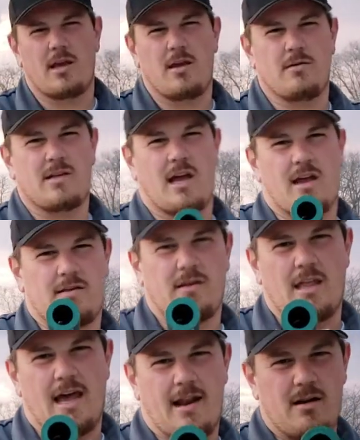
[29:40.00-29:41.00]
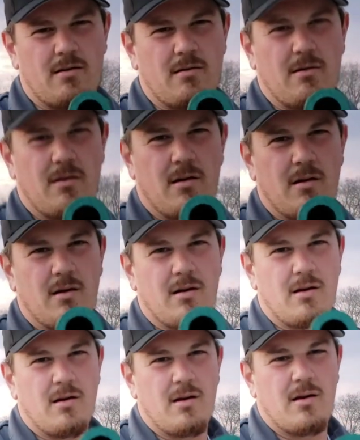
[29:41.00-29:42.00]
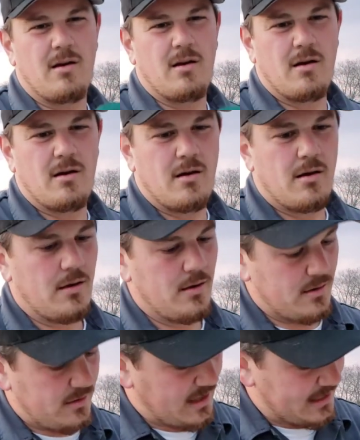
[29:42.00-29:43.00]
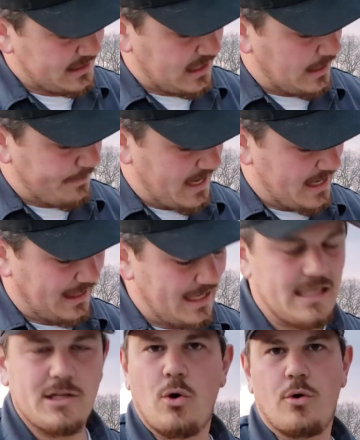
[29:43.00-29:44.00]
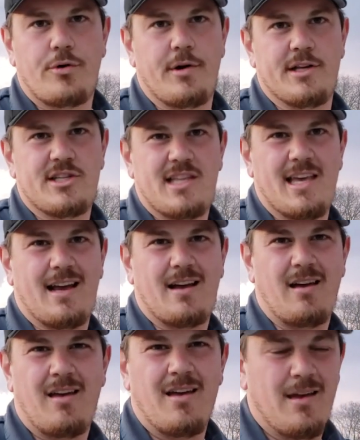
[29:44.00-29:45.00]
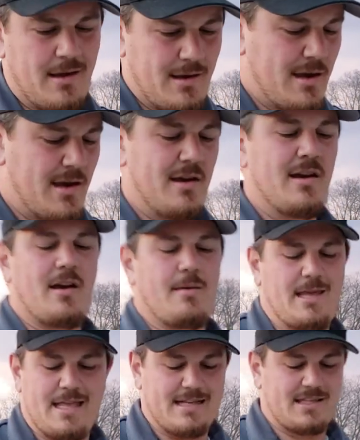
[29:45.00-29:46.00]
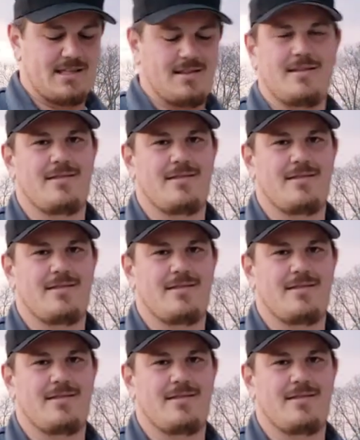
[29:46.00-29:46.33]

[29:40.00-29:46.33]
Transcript: they use, guys. Look at that. That's crazy. That's got to be at least quarter inch thick. I mean, that's